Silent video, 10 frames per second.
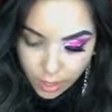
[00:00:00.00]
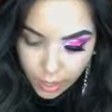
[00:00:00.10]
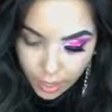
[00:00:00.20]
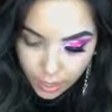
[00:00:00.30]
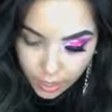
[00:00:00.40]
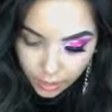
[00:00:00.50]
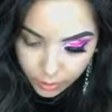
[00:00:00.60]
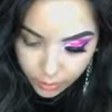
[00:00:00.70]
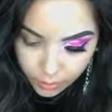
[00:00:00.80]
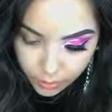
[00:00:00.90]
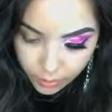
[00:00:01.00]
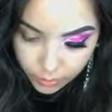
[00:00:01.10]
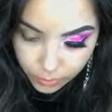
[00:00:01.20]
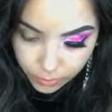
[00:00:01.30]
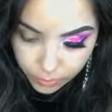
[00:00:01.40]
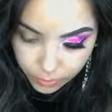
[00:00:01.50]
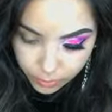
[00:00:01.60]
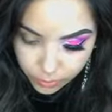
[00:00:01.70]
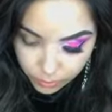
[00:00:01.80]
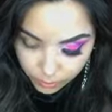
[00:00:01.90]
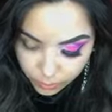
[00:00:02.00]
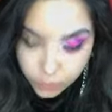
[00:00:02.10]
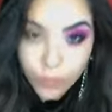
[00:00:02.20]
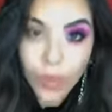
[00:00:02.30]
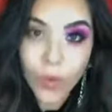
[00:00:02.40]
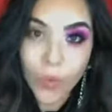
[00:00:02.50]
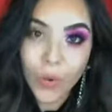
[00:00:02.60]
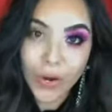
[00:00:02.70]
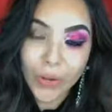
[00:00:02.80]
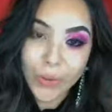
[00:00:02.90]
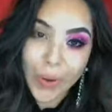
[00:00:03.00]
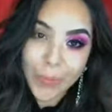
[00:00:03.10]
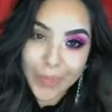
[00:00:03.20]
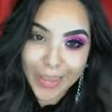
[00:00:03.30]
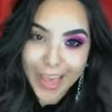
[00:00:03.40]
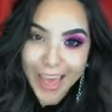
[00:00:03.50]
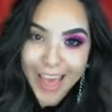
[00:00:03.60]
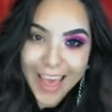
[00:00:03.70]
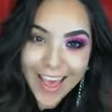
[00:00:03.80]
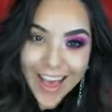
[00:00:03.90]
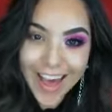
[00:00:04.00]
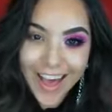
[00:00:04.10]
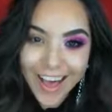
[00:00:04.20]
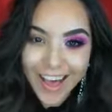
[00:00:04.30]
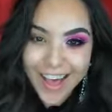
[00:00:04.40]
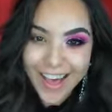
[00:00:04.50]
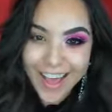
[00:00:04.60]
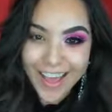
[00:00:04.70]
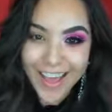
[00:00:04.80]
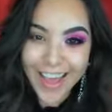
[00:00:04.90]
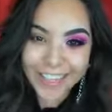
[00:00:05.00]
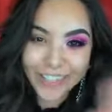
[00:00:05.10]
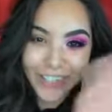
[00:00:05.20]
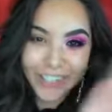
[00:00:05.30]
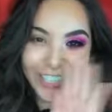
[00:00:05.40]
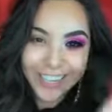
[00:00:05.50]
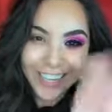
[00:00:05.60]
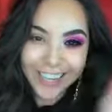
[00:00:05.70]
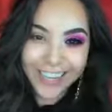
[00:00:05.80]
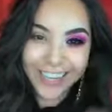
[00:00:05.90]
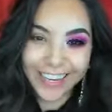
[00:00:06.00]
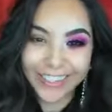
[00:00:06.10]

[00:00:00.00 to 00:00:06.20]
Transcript: Hello, where you all be at? Hi, hi Sochil.